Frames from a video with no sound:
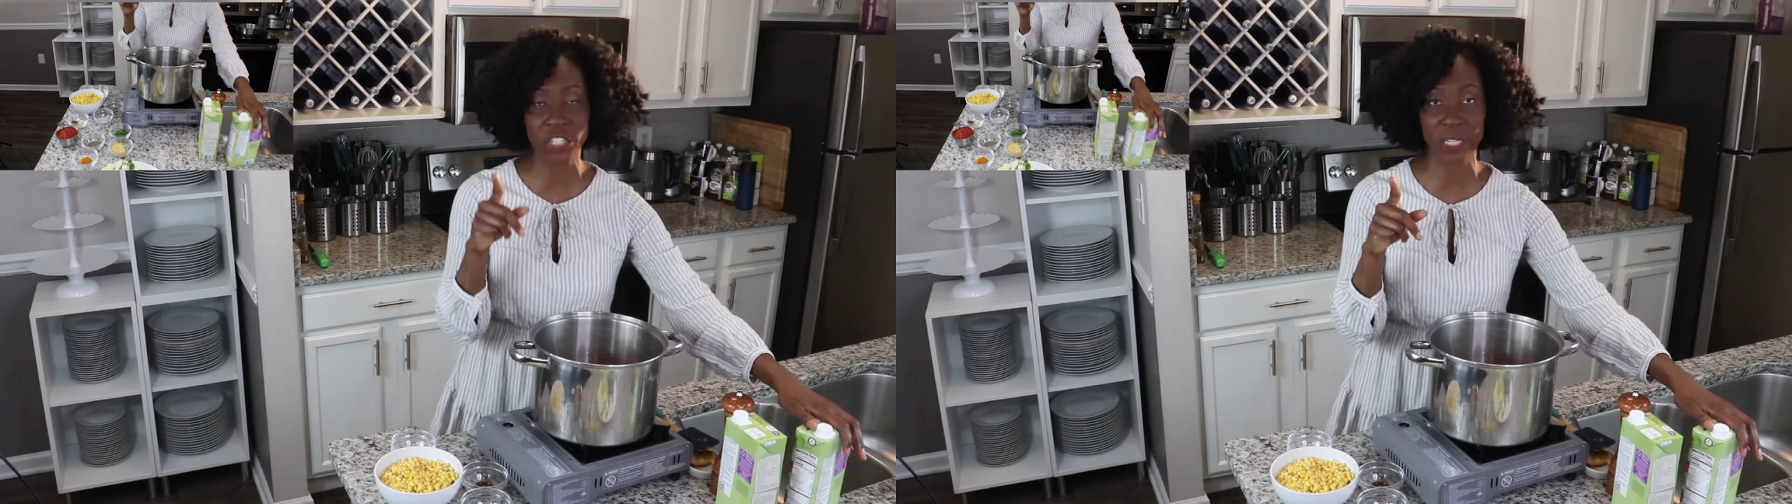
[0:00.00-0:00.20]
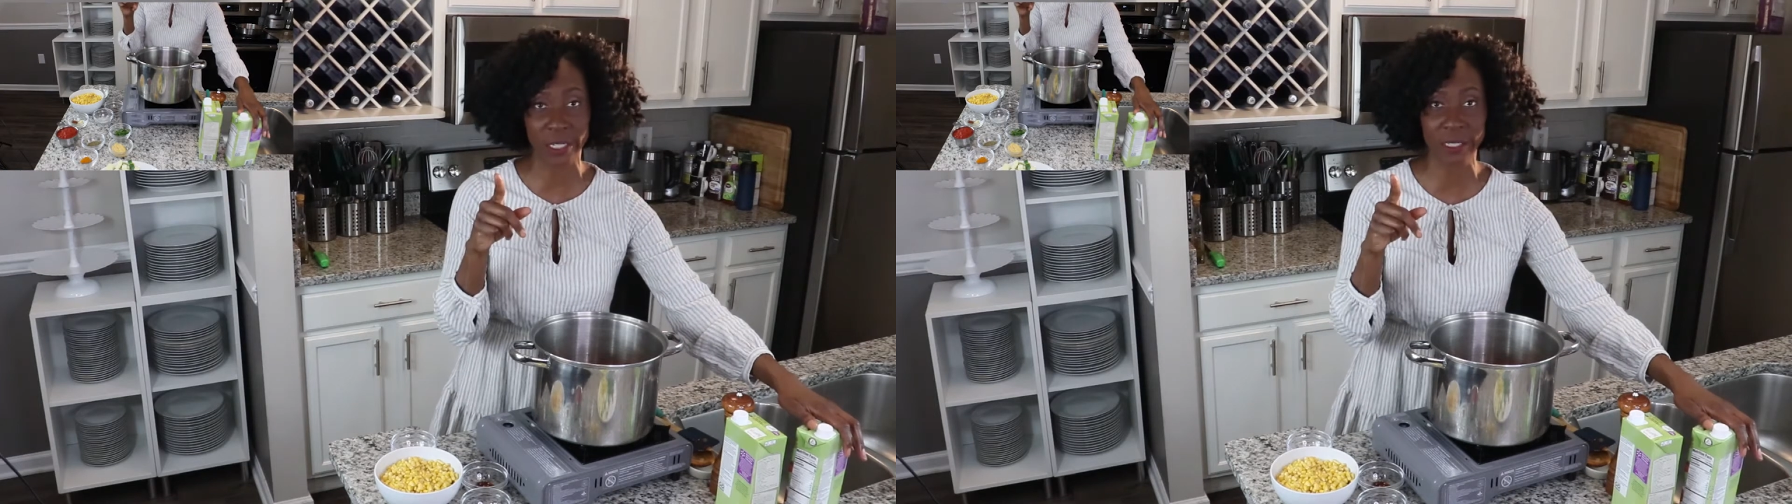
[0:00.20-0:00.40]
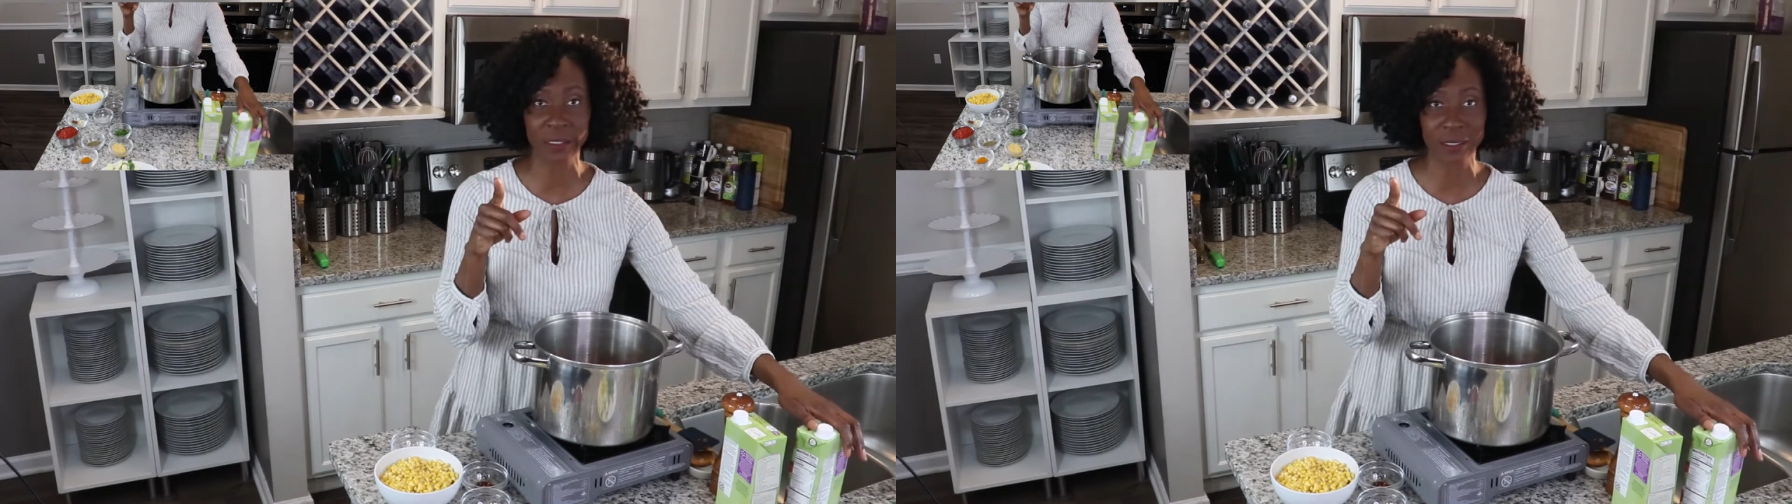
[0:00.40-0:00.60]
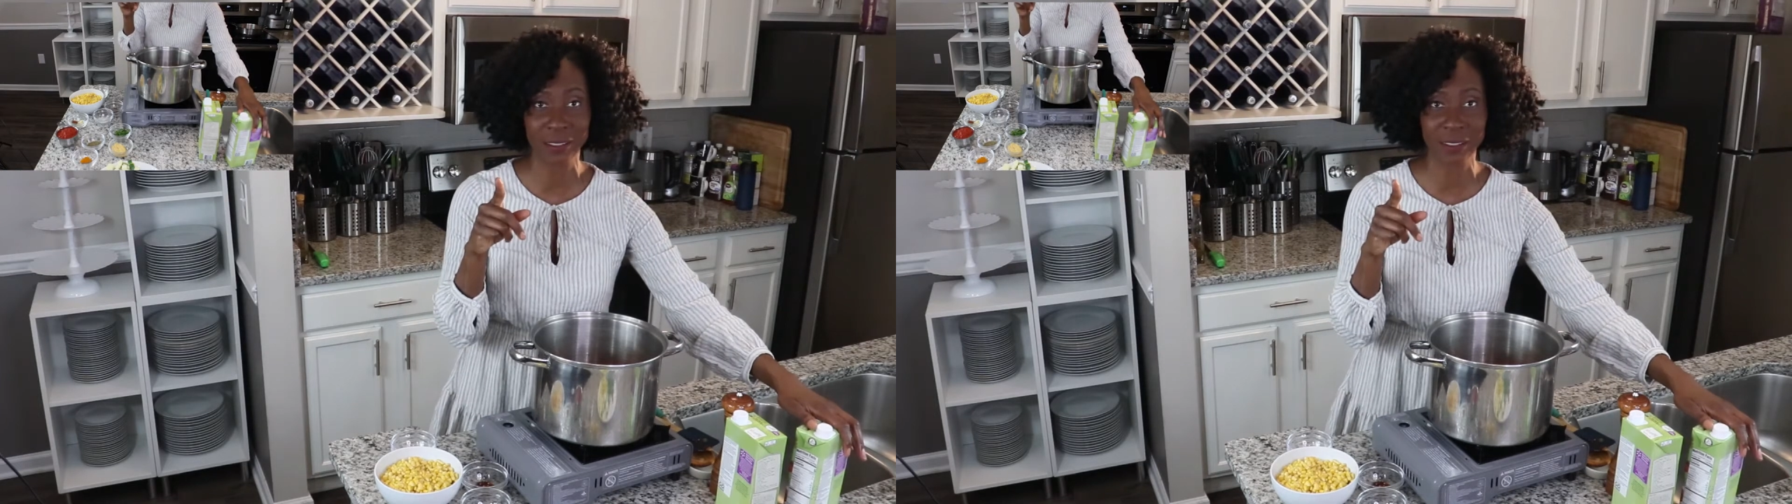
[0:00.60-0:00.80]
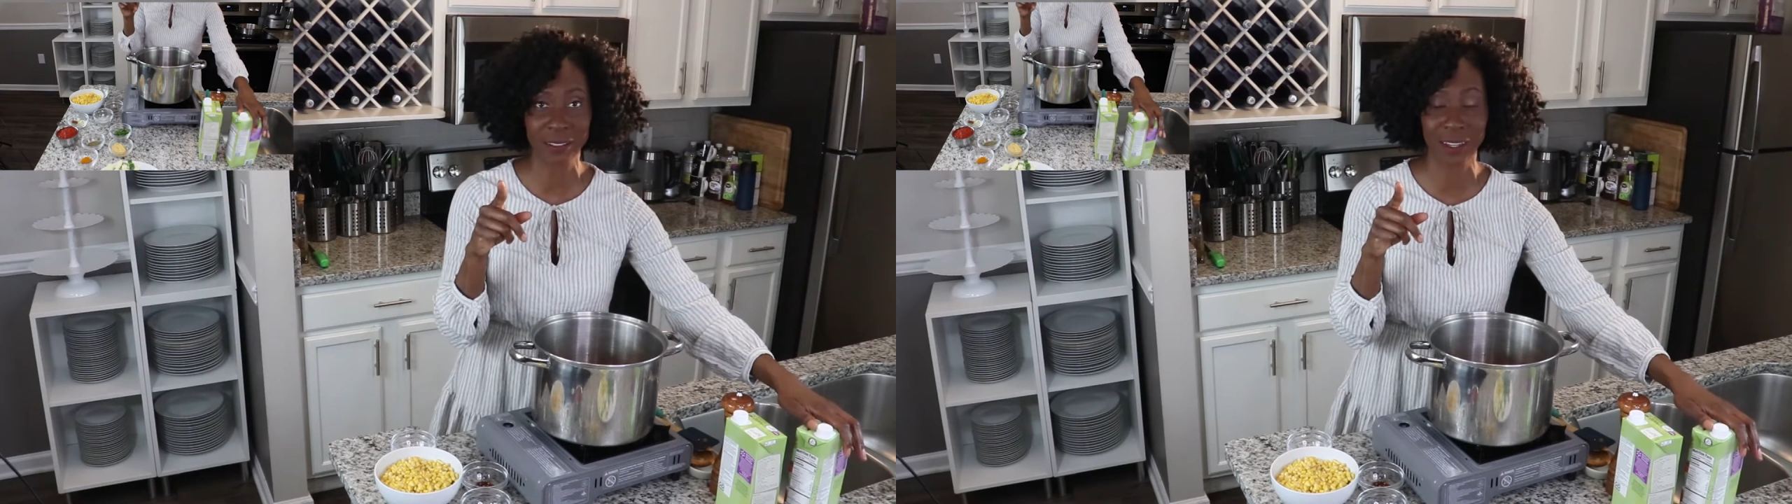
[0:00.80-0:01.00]
chicken,
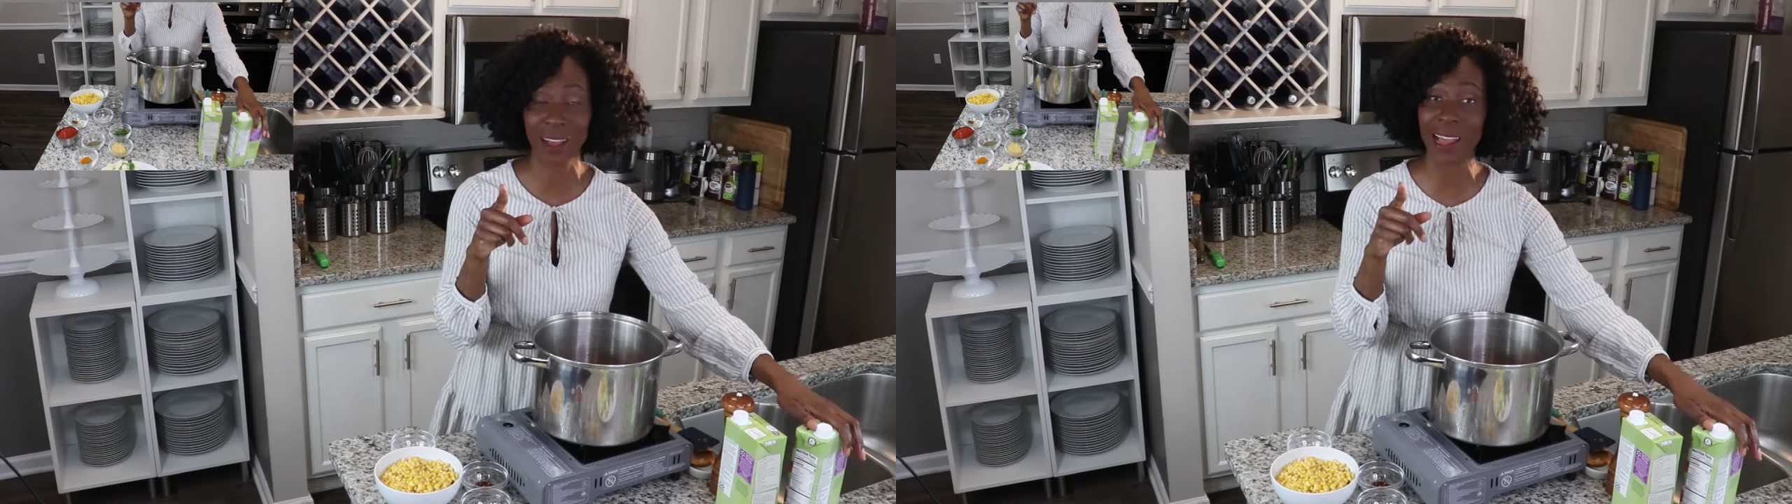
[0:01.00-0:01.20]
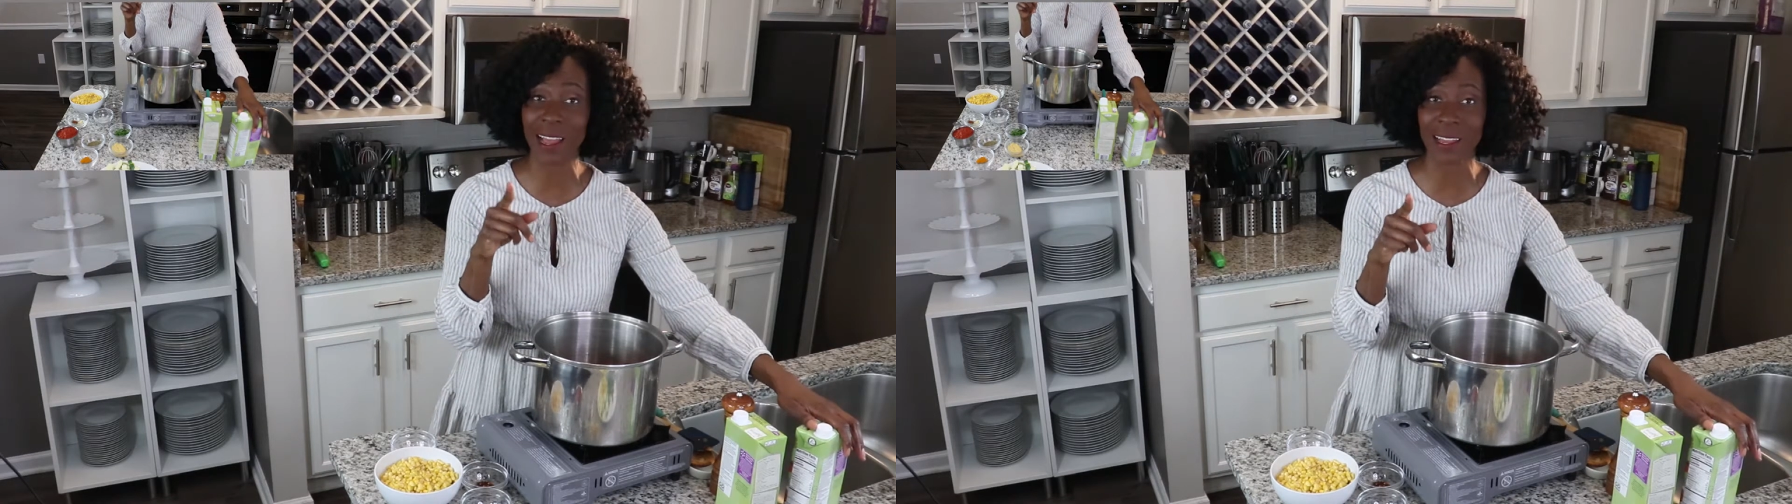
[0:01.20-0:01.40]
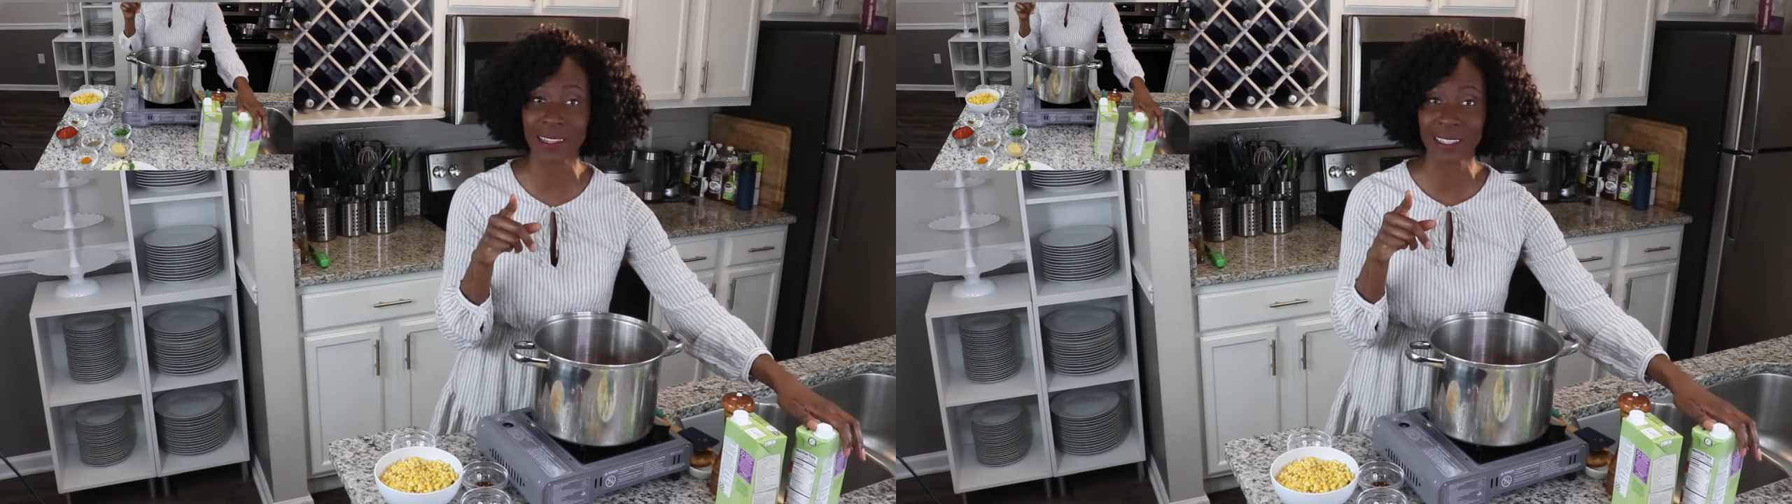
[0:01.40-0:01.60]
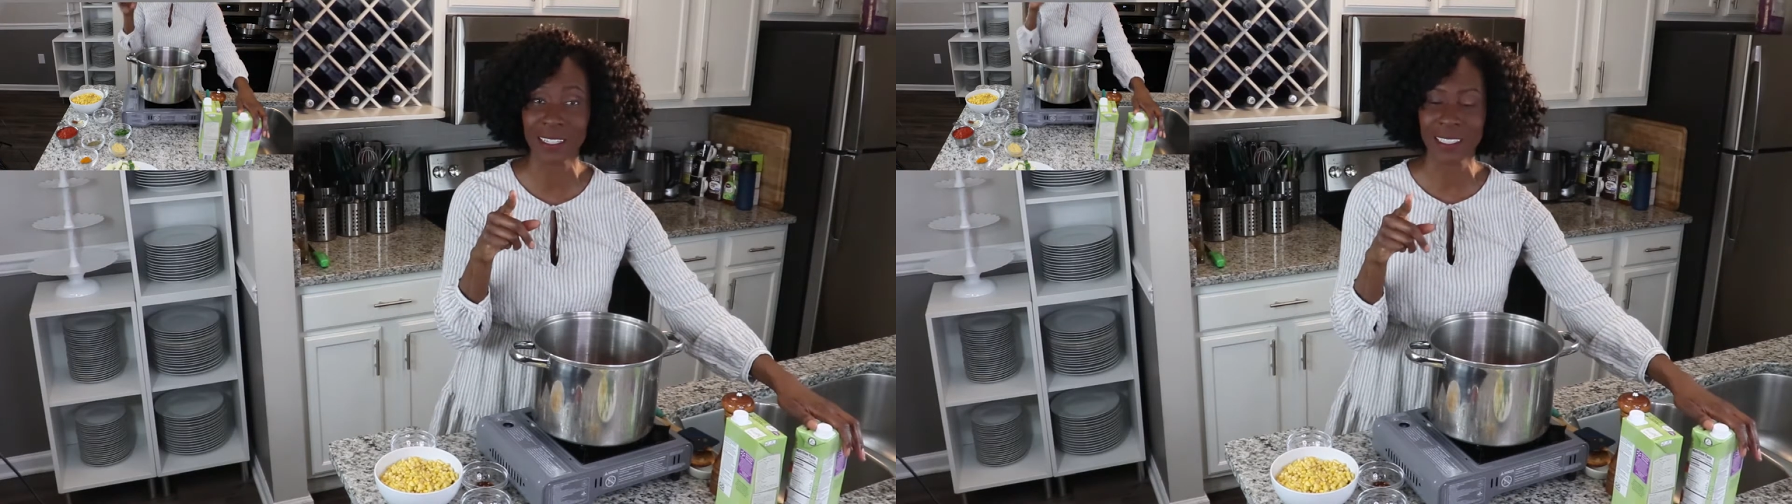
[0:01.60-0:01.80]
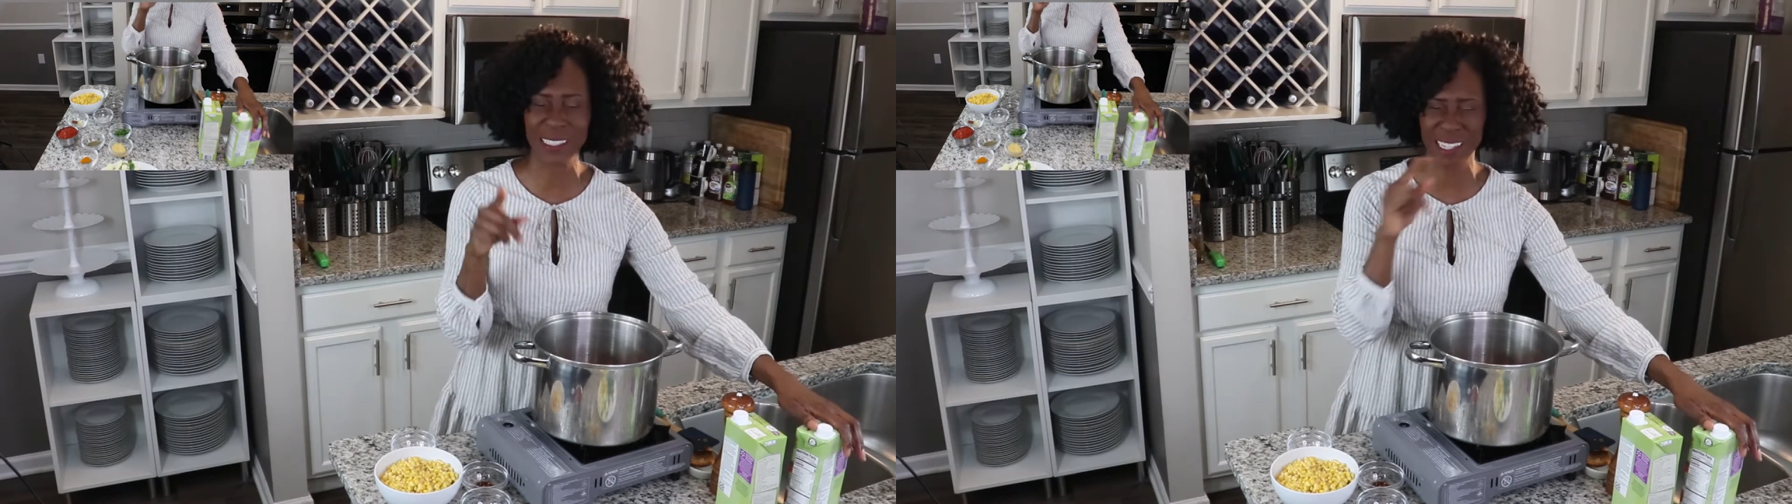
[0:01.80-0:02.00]

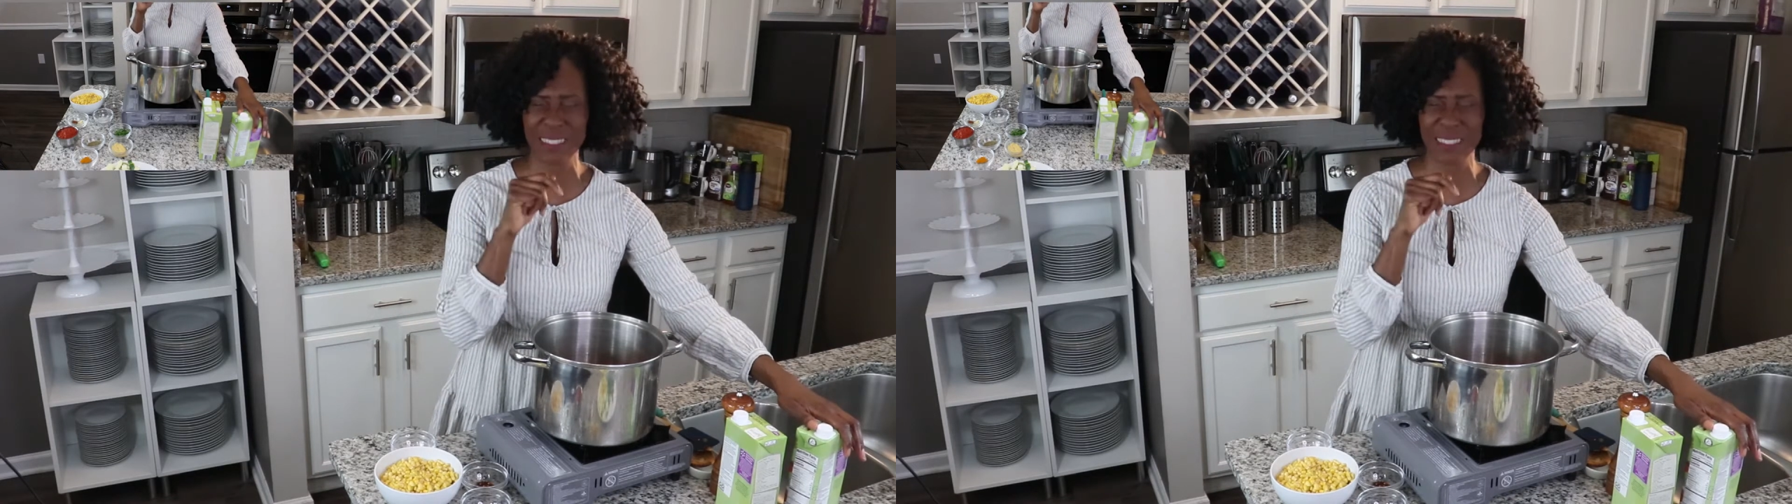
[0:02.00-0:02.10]
the